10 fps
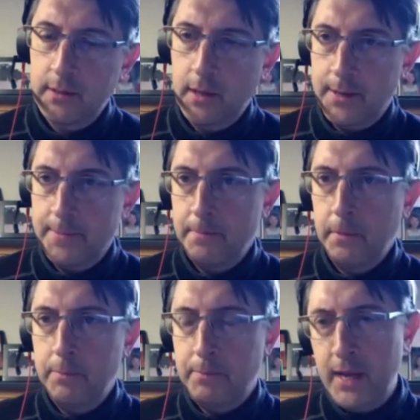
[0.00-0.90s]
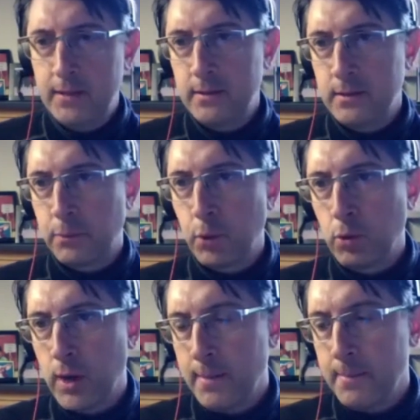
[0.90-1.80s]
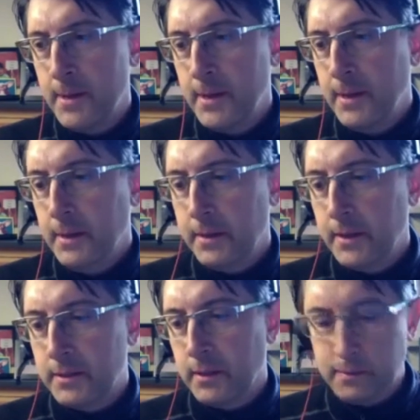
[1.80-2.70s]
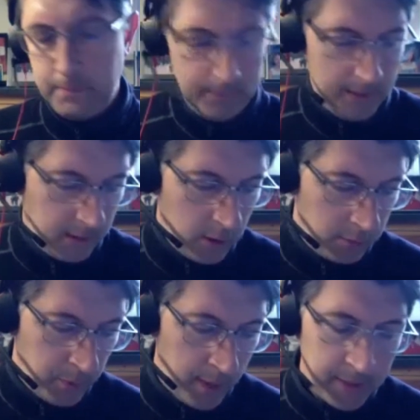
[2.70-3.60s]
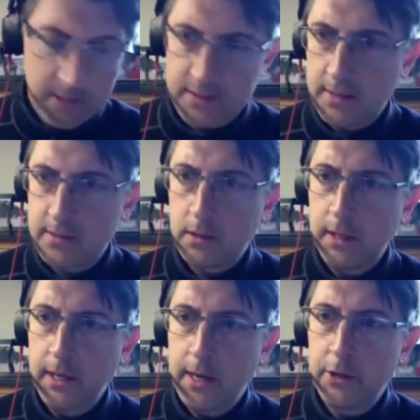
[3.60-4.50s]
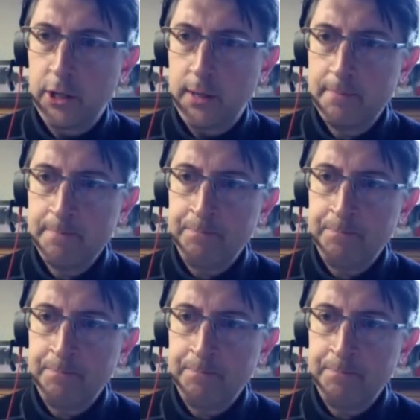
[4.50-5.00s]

And PACE is a program it's called Property Assessed Clean Energy.